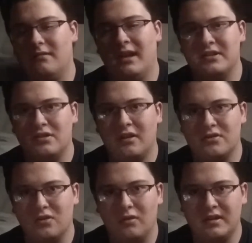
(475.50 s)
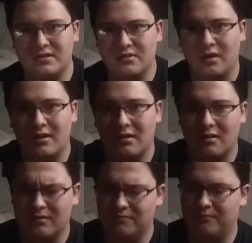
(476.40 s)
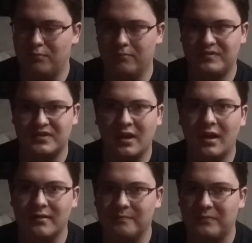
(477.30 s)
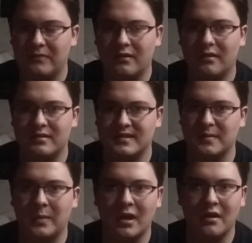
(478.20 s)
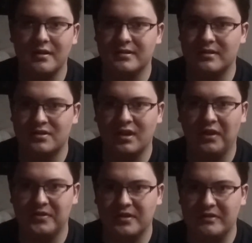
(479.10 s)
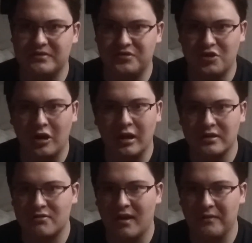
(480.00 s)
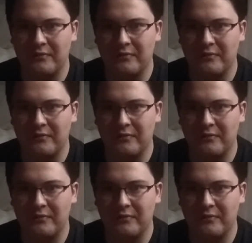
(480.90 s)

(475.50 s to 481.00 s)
Angelina Jolie's daughter or son disappears, and she goes on this journey to try to